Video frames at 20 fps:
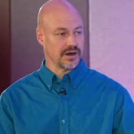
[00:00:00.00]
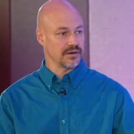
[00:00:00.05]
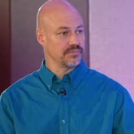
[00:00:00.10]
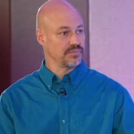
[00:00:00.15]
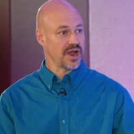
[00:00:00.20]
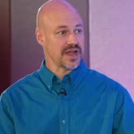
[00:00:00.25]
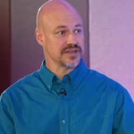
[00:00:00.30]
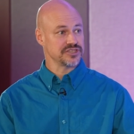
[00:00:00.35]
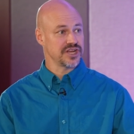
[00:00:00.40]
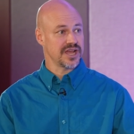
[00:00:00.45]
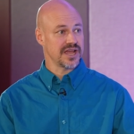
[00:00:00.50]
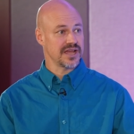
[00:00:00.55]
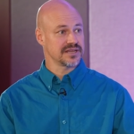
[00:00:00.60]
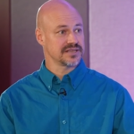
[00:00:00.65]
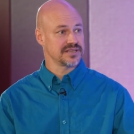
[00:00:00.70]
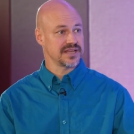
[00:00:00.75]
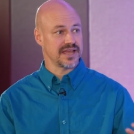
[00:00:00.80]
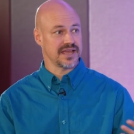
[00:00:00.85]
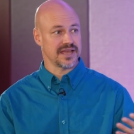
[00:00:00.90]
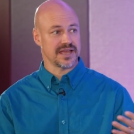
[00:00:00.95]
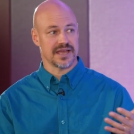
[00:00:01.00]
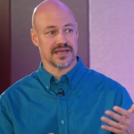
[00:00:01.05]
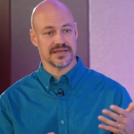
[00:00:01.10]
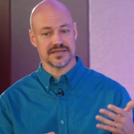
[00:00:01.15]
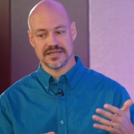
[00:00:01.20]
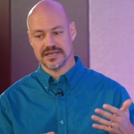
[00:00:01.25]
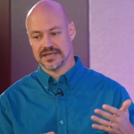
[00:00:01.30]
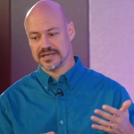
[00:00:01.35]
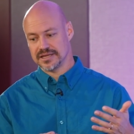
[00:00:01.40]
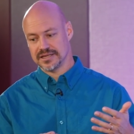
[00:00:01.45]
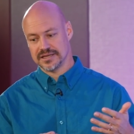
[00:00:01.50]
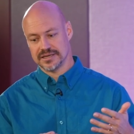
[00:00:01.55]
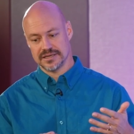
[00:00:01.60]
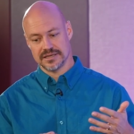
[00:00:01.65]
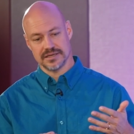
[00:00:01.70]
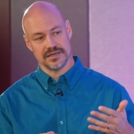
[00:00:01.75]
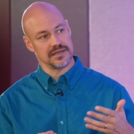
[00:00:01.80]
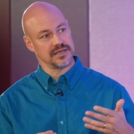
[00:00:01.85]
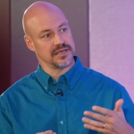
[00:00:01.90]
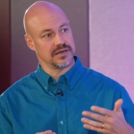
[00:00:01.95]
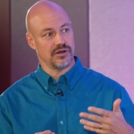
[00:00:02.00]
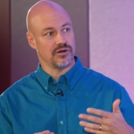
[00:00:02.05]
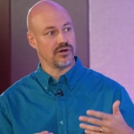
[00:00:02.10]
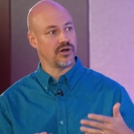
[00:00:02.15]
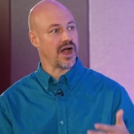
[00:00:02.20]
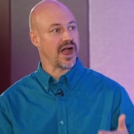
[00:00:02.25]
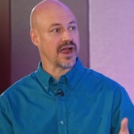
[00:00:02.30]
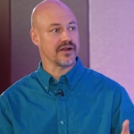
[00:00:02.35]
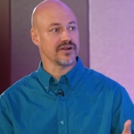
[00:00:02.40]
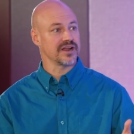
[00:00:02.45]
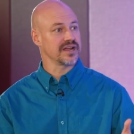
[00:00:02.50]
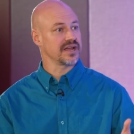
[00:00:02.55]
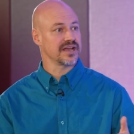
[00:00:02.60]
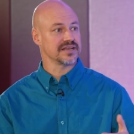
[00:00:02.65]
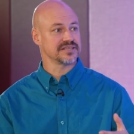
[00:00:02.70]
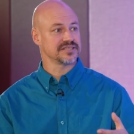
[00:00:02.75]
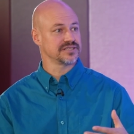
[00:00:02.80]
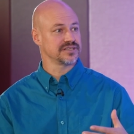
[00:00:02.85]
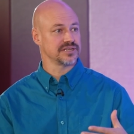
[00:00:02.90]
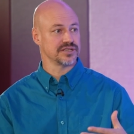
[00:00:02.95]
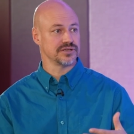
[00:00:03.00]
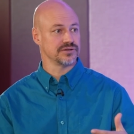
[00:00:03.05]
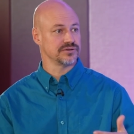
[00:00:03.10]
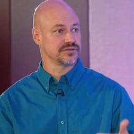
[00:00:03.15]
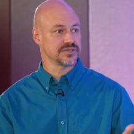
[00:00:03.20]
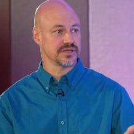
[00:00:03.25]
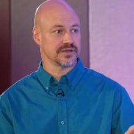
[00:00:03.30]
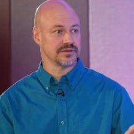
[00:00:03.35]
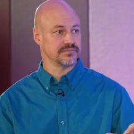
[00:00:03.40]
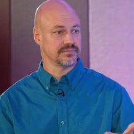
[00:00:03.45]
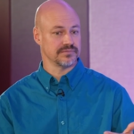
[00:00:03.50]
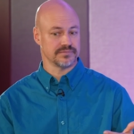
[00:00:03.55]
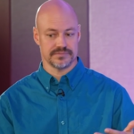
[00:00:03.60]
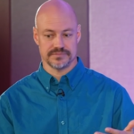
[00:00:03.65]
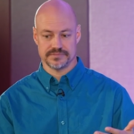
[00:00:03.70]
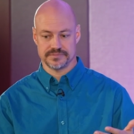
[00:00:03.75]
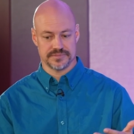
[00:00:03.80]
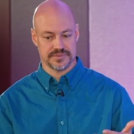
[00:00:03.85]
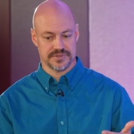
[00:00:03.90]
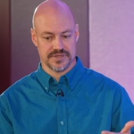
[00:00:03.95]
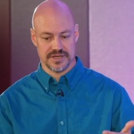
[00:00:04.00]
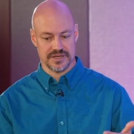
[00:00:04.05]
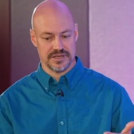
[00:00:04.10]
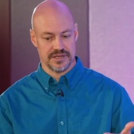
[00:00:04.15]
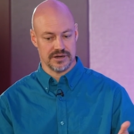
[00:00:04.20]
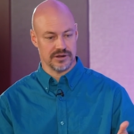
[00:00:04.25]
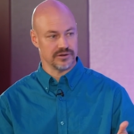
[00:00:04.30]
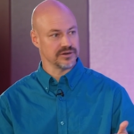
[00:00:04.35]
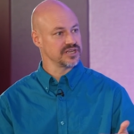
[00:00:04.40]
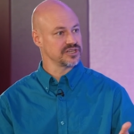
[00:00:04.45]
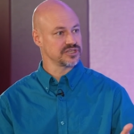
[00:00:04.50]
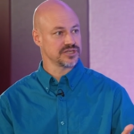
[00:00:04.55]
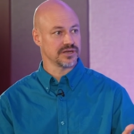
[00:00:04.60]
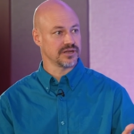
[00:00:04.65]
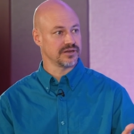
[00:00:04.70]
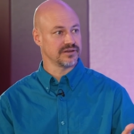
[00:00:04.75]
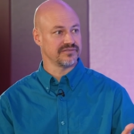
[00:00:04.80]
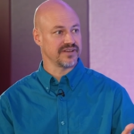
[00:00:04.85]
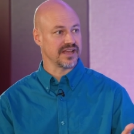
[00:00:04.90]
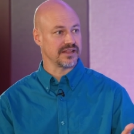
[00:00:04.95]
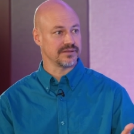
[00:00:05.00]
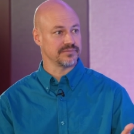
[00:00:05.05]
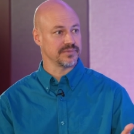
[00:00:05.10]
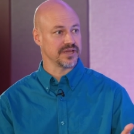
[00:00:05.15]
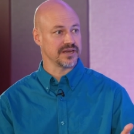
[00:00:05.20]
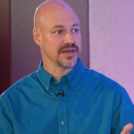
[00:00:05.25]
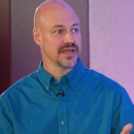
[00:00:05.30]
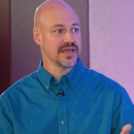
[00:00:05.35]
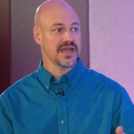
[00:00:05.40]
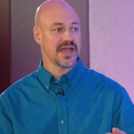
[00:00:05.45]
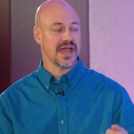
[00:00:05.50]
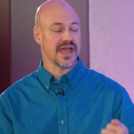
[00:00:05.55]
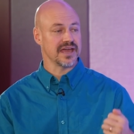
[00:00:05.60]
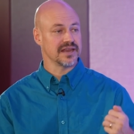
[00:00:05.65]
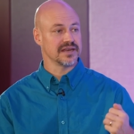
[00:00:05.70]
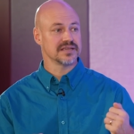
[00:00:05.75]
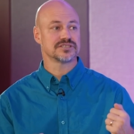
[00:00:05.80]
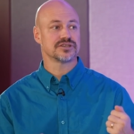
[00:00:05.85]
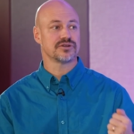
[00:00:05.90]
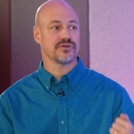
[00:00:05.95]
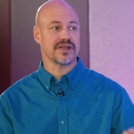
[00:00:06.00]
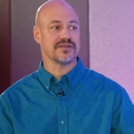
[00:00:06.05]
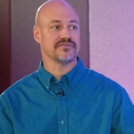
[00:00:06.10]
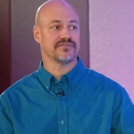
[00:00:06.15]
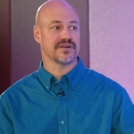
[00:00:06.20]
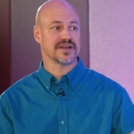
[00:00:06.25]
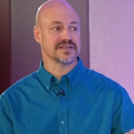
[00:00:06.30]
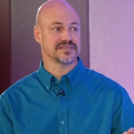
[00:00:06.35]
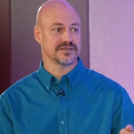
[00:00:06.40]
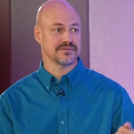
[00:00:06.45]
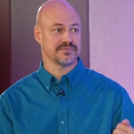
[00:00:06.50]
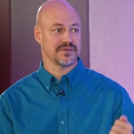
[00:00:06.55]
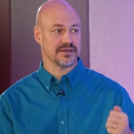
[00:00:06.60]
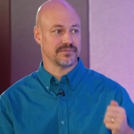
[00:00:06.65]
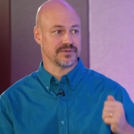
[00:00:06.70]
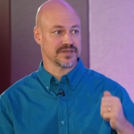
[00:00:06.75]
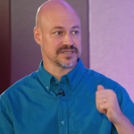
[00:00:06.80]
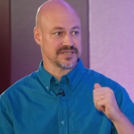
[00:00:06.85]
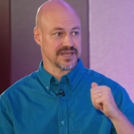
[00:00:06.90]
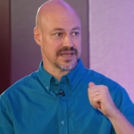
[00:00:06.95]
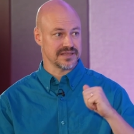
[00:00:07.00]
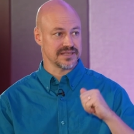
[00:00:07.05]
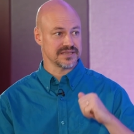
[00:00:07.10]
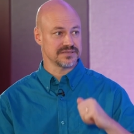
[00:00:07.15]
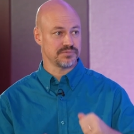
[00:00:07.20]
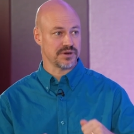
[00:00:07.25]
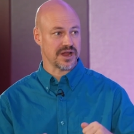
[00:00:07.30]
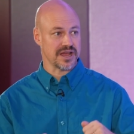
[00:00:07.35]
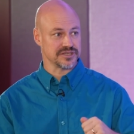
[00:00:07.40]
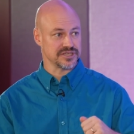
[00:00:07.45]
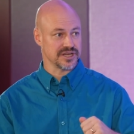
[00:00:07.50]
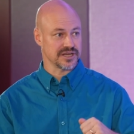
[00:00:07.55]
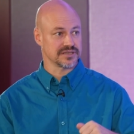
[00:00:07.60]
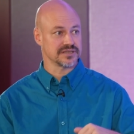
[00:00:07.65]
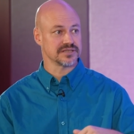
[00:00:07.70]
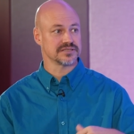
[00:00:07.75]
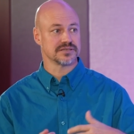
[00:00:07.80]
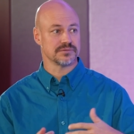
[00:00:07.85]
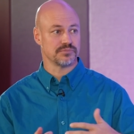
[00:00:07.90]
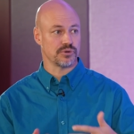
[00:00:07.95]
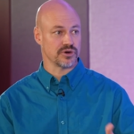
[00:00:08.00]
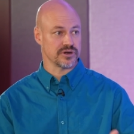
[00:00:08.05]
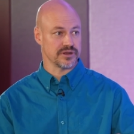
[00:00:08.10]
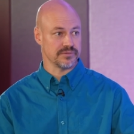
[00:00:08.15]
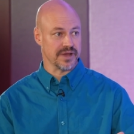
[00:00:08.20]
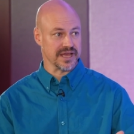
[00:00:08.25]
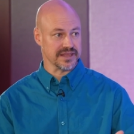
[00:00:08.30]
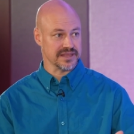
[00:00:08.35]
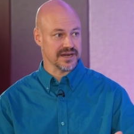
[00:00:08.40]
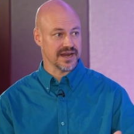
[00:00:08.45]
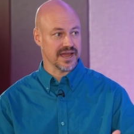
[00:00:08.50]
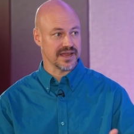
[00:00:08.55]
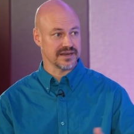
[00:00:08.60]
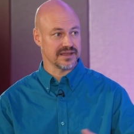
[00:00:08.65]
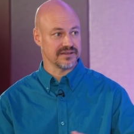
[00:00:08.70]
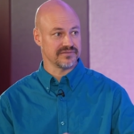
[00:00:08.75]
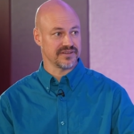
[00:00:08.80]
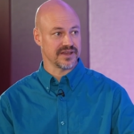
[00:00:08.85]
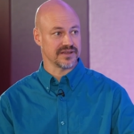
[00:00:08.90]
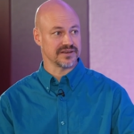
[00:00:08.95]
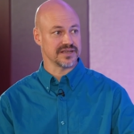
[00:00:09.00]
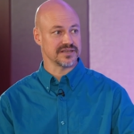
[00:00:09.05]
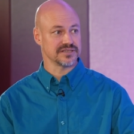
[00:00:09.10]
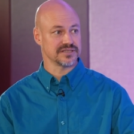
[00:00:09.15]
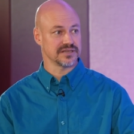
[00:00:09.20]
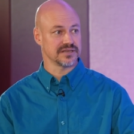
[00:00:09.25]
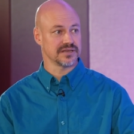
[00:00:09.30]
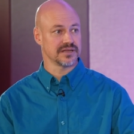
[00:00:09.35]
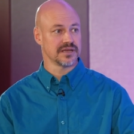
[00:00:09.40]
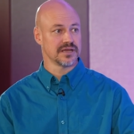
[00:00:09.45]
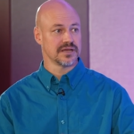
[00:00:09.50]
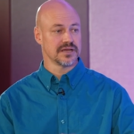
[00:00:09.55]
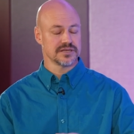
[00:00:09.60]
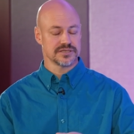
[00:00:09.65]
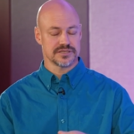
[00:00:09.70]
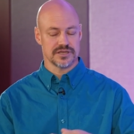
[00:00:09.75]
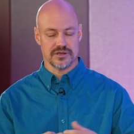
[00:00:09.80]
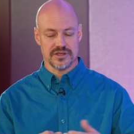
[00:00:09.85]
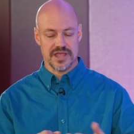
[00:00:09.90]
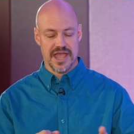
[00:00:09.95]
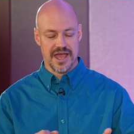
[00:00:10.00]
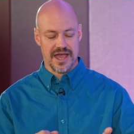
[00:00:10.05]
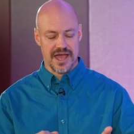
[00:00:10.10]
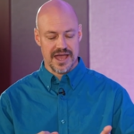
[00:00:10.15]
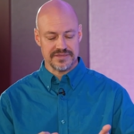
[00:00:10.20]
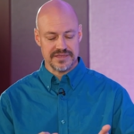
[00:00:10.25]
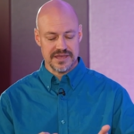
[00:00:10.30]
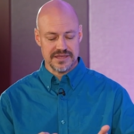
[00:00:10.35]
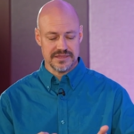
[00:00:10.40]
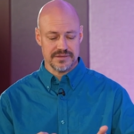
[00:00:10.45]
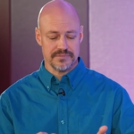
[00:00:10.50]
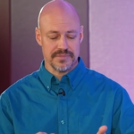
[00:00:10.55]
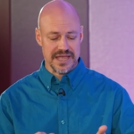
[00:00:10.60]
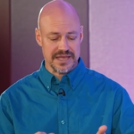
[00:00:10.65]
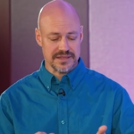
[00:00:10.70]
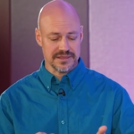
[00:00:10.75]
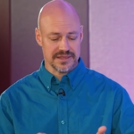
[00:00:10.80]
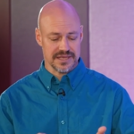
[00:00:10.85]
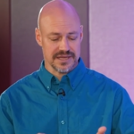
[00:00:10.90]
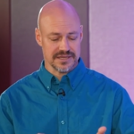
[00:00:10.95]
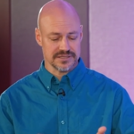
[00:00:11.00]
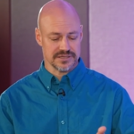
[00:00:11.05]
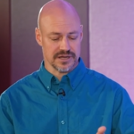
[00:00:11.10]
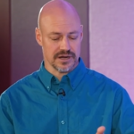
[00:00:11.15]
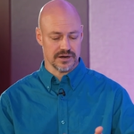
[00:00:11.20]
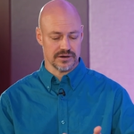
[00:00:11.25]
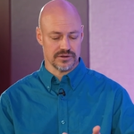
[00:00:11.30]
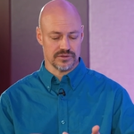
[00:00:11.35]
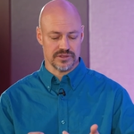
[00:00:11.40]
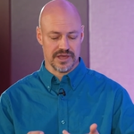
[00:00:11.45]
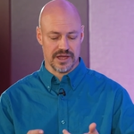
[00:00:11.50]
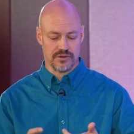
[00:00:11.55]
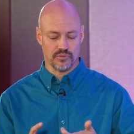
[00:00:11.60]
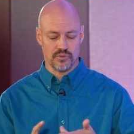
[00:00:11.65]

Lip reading: project and in hiring us to do some additional development, and it's great for us to be able to say this project is supported by the .NET Foundation. So yeah, I think the main things are that